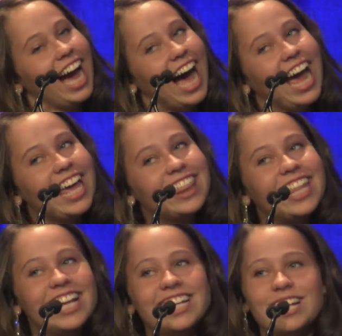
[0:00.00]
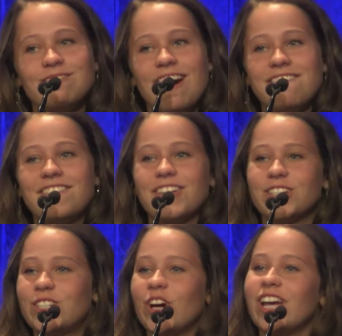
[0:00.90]
I attended my
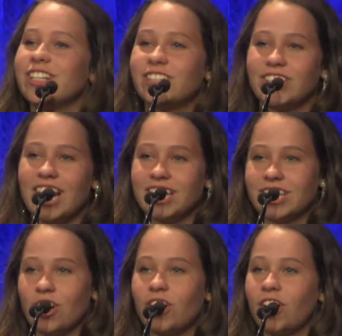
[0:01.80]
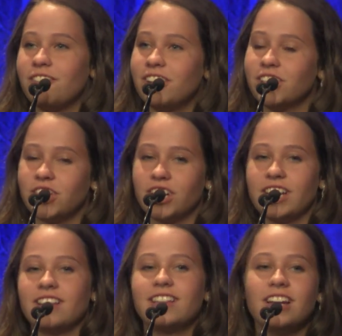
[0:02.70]
first JOOI International Convention
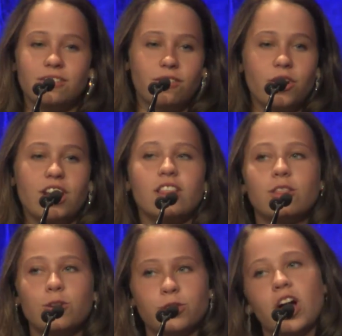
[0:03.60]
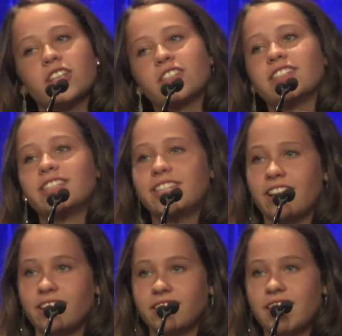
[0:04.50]
in Denver in
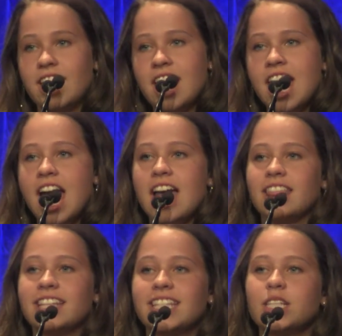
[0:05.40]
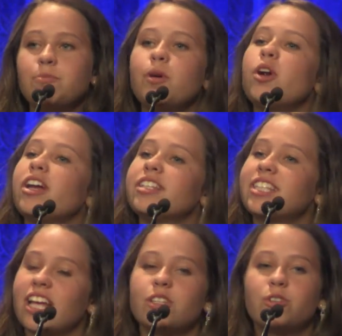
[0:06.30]
2010, and this experience
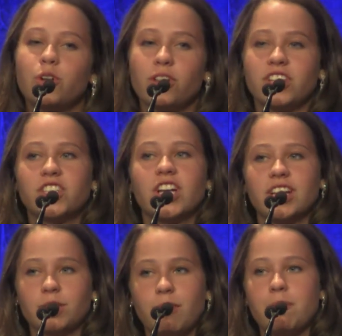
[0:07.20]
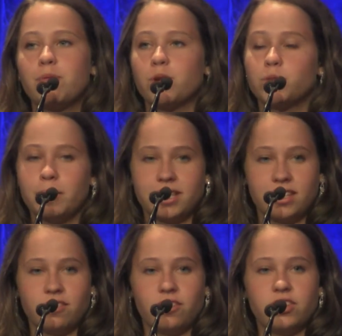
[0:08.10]
has truly changed my
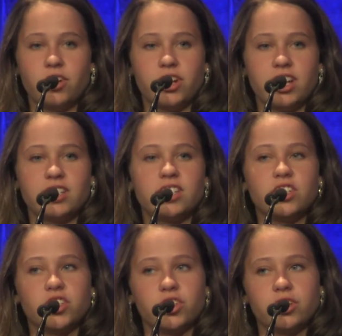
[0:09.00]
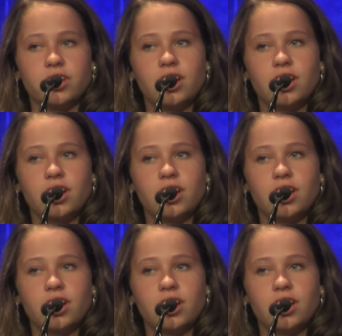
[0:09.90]
perspective of the organization.